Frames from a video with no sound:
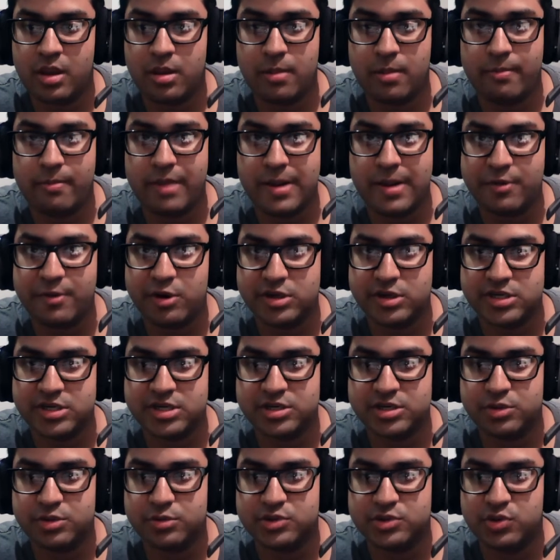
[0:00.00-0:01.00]
My
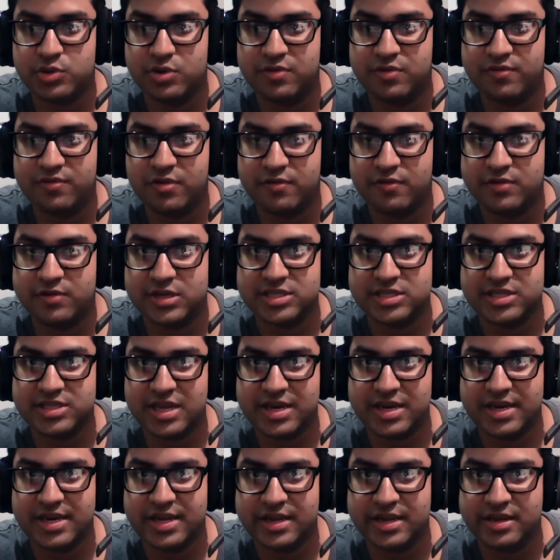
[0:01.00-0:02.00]
project also involved
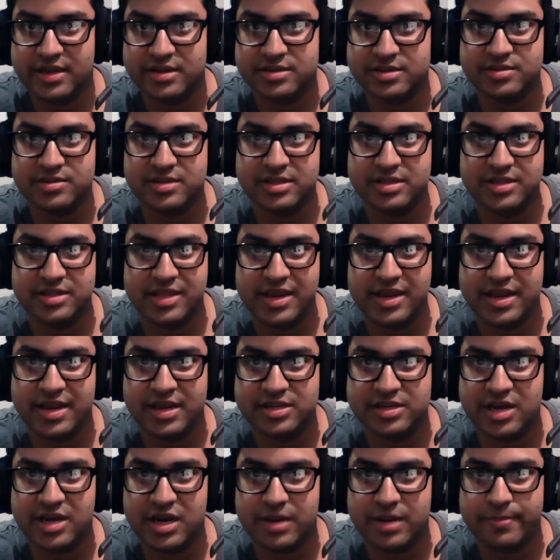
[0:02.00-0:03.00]
extending a
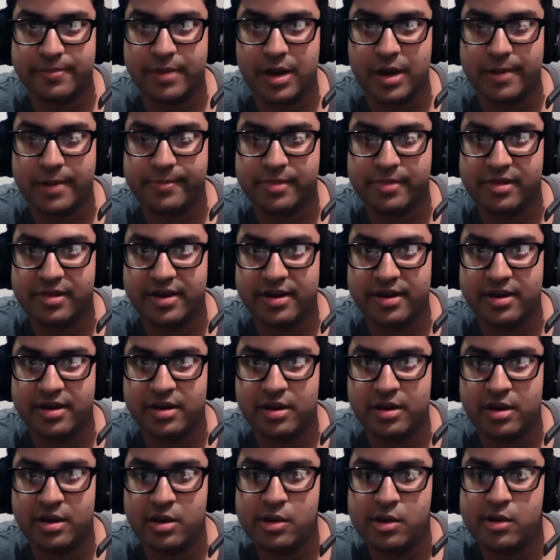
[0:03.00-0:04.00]
synthetic data pipeline,
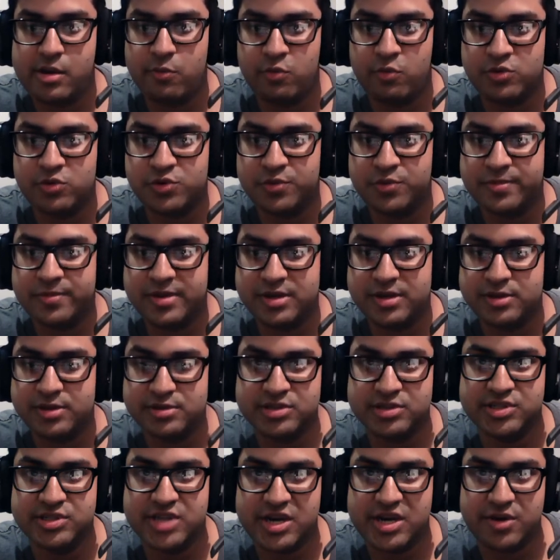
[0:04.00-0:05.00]
which would be
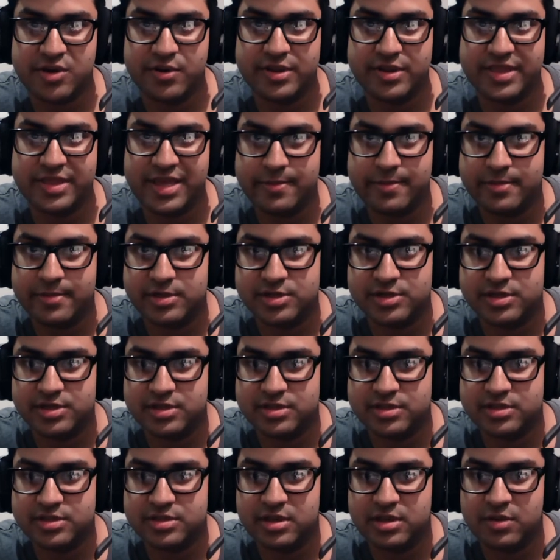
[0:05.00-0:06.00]
used to generate the
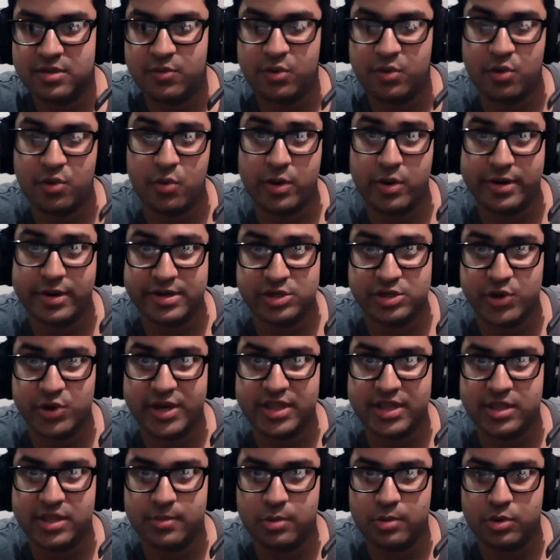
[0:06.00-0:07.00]
images required to
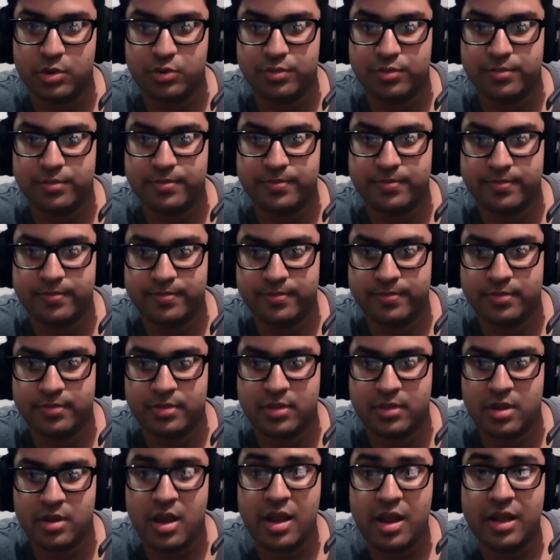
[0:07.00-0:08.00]
train the model.
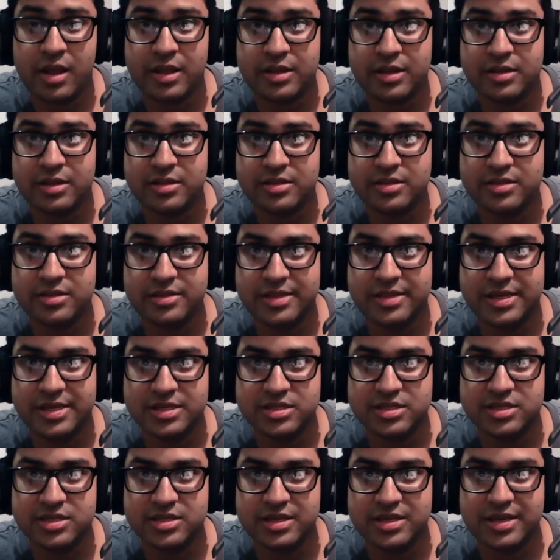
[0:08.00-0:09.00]

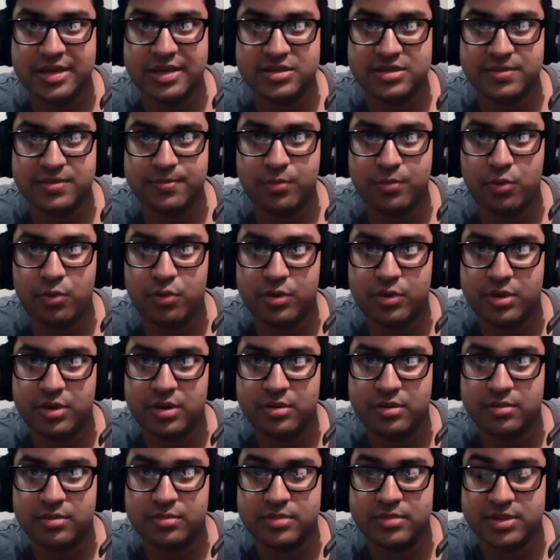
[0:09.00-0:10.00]
This
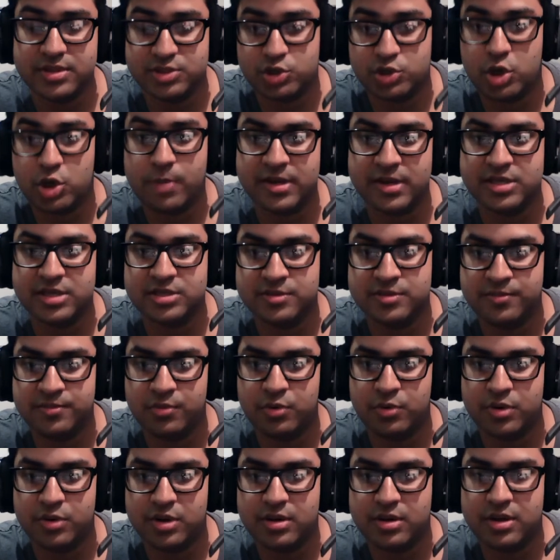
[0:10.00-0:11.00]
topic is
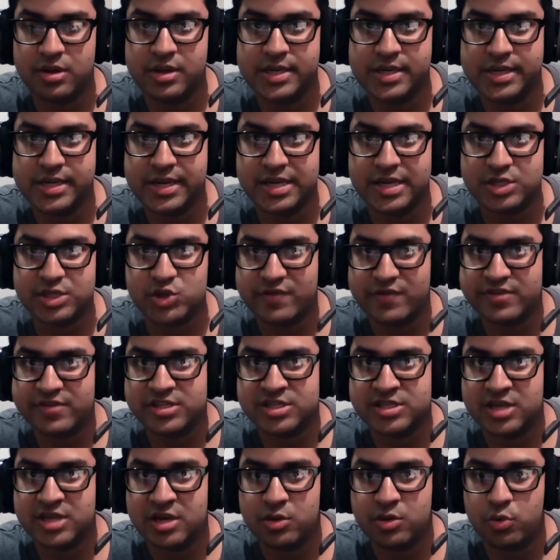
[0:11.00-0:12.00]
important, as
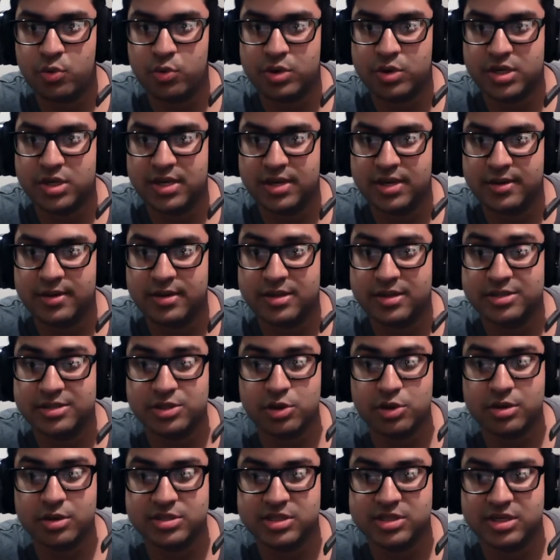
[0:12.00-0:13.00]
traffic sign auditing is a
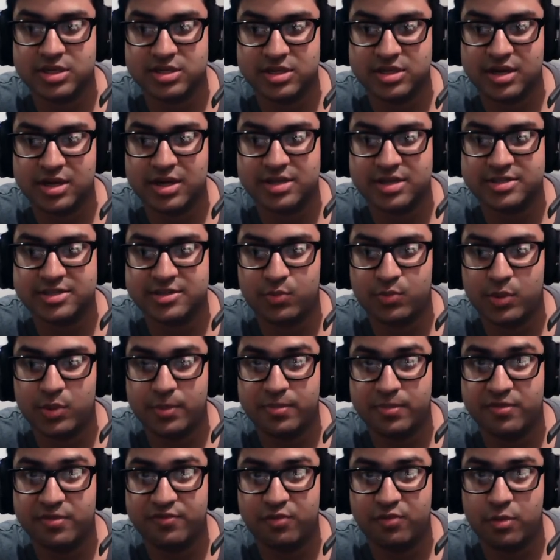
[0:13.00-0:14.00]
costly task when
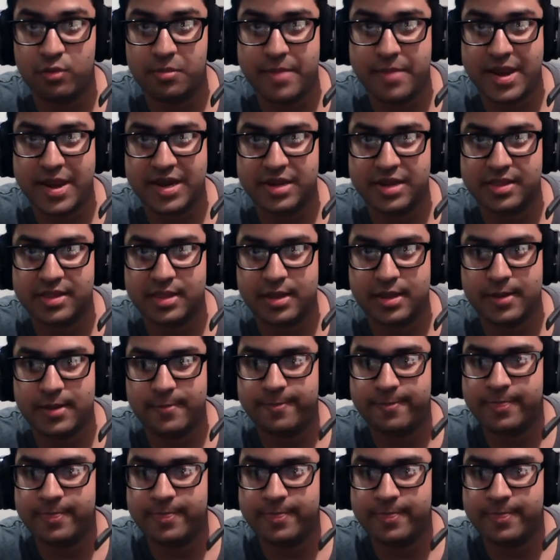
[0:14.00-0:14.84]
performed manually.